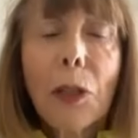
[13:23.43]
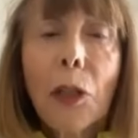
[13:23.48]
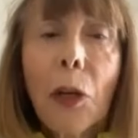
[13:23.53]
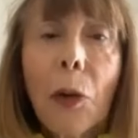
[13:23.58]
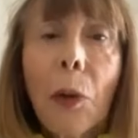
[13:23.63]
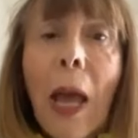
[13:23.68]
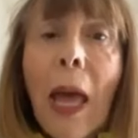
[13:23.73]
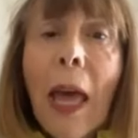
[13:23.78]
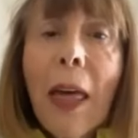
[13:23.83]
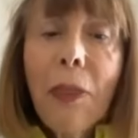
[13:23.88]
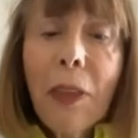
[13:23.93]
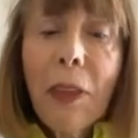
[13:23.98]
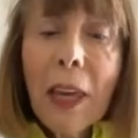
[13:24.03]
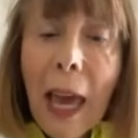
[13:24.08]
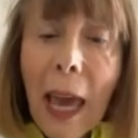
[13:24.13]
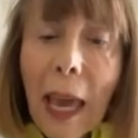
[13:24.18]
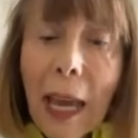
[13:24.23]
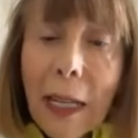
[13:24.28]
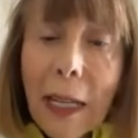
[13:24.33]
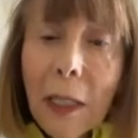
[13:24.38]
So
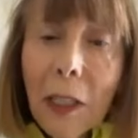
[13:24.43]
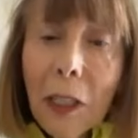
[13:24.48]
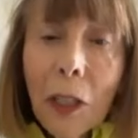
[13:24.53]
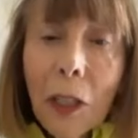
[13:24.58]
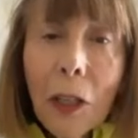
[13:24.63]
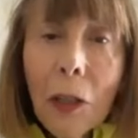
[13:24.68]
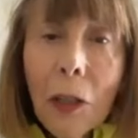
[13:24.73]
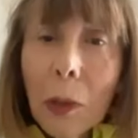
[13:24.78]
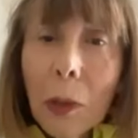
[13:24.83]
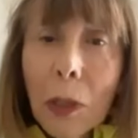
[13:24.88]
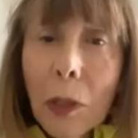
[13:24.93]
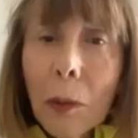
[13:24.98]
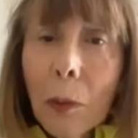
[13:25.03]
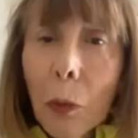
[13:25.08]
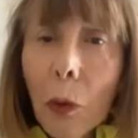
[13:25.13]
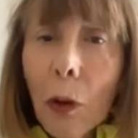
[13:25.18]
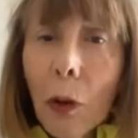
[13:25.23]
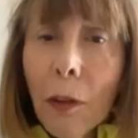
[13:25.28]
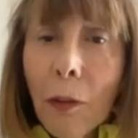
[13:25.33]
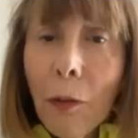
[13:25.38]
the ADU is a
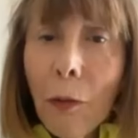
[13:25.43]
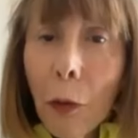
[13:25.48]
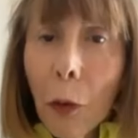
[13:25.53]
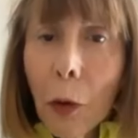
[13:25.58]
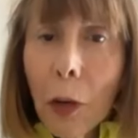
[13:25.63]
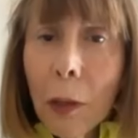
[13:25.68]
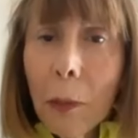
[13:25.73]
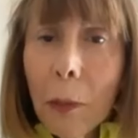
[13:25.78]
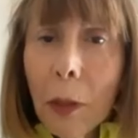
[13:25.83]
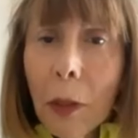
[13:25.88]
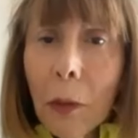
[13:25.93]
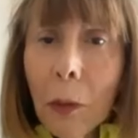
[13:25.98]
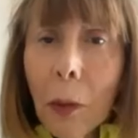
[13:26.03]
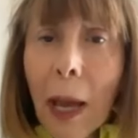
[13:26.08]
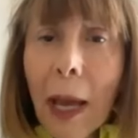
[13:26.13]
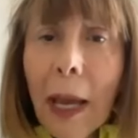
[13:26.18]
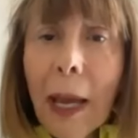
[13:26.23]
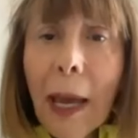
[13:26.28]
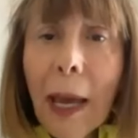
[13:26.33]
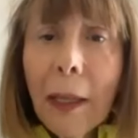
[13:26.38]
more affordable way,